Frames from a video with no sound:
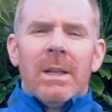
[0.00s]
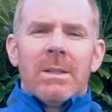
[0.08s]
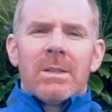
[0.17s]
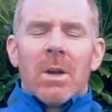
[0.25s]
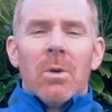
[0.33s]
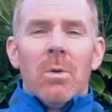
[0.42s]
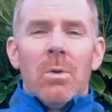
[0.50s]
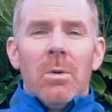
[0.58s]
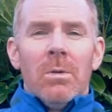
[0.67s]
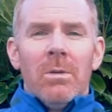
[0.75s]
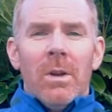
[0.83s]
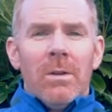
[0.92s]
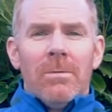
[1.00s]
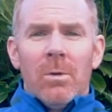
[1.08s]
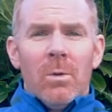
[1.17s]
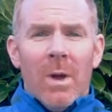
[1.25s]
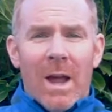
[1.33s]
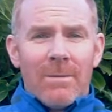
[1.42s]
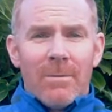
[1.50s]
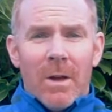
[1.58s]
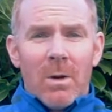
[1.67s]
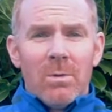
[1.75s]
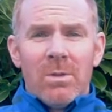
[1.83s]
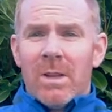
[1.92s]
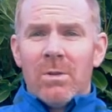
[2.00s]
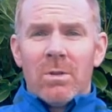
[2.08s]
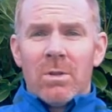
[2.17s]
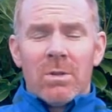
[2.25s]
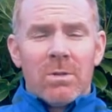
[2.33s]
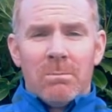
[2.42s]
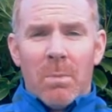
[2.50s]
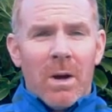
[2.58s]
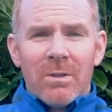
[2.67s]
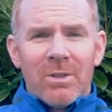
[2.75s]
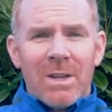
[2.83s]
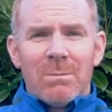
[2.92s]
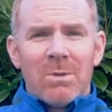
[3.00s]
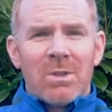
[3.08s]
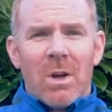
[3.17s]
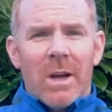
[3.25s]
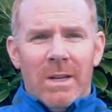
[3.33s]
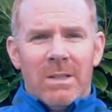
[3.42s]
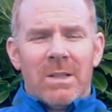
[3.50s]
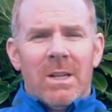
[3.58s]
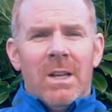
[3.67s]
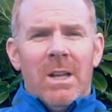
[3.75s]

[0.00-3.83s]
So if you have those, then just buy the same size.